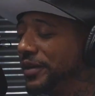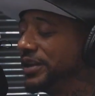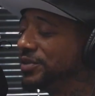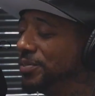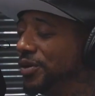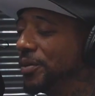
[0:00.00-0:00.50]

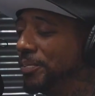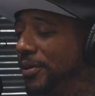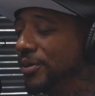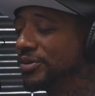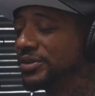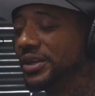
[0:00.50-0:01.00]
Facebook
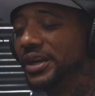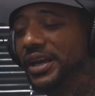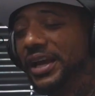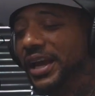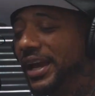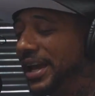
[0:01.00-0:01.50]
posts
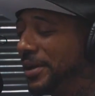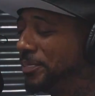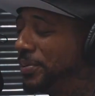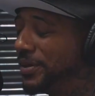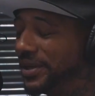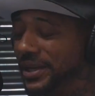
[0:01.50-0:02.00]
and
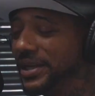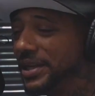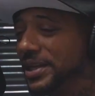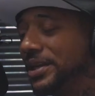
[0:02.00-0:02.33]
put any